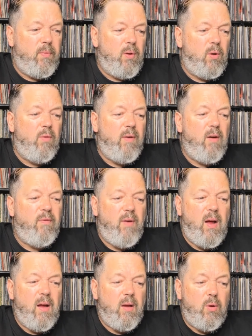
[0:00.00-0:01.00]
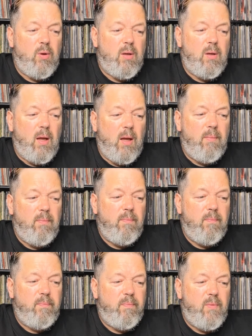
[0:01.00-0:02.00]
Nouvelle Vague
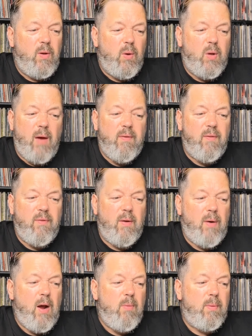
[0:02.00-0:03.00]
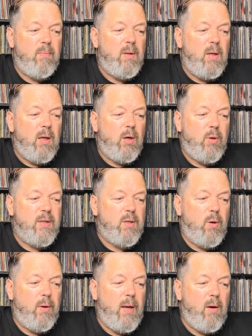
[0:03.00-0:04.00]
who covered it for their album. Chris
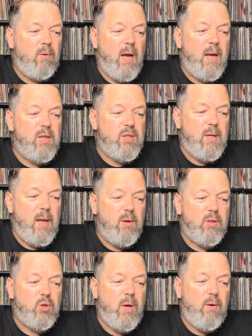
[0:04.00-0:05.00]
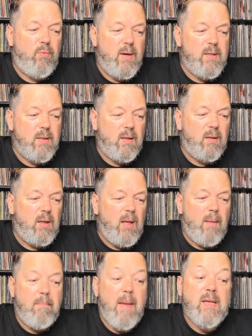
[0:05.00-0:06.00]
Cornell, Nine Inch Nails, Trent Reznor,
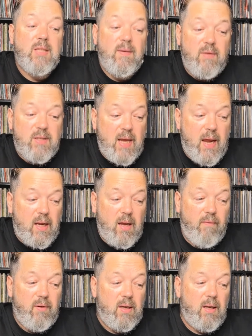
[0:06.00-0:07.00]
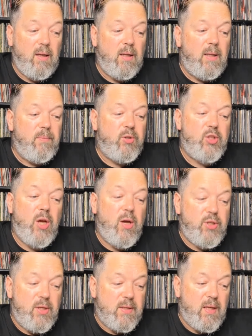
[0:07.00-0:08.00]
Massive Attack covered it.
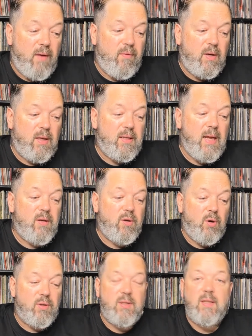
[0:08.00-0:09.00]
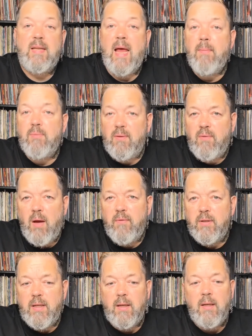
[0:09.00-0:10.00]
Churches covered it. Dead Cross, The Damned have
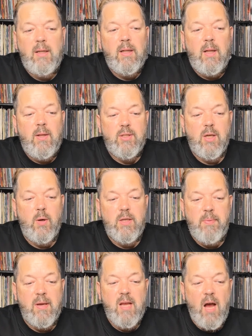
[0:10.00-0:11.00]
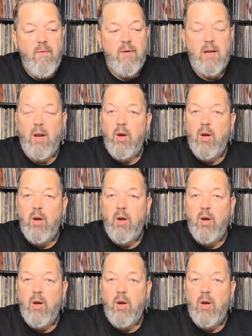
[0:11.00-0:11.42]
covered it. So it's been covered a